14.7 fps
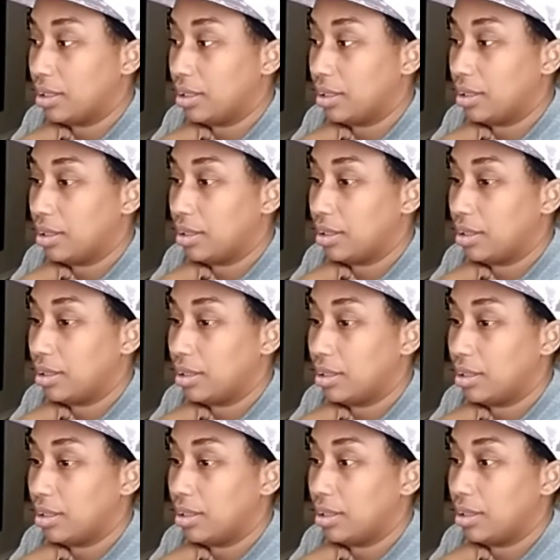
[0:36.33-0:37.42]

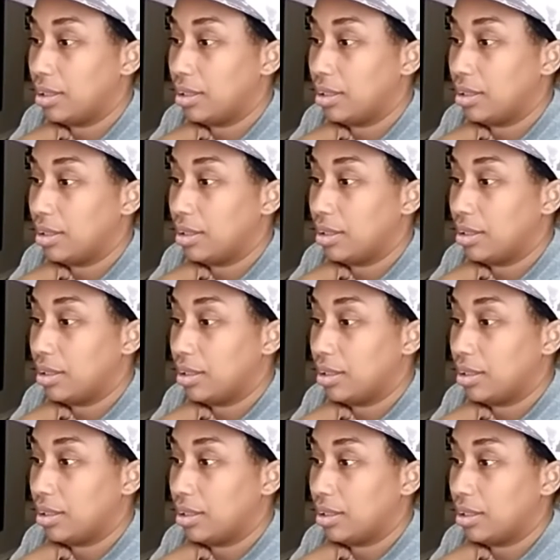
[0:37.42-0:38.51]

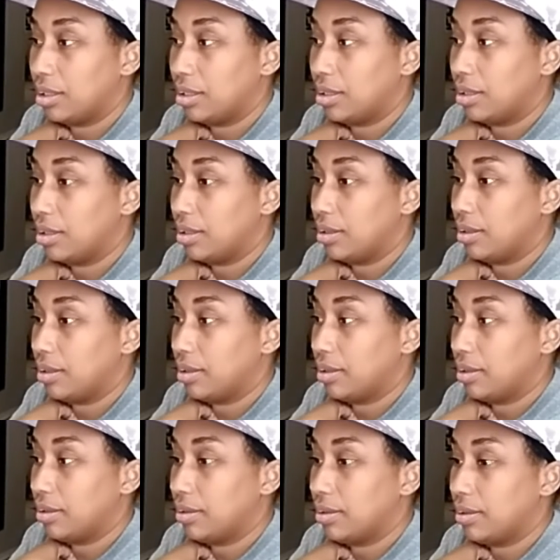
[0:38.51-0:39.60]
[no speech]